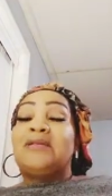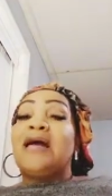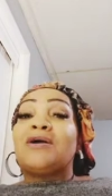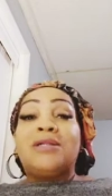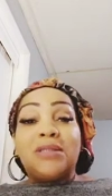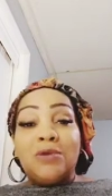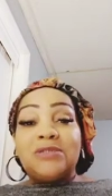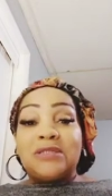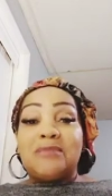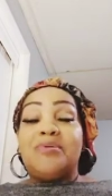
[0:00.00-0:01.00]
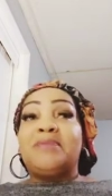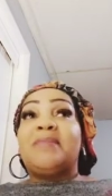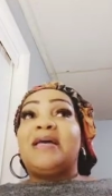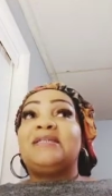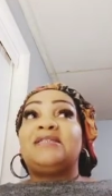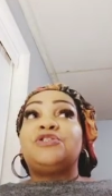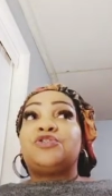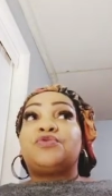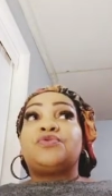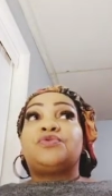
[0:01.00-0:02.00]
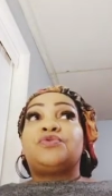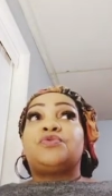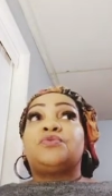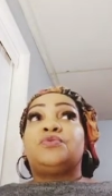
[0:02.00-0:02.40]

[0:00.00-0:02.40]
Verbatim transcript: not closely, but my sisters,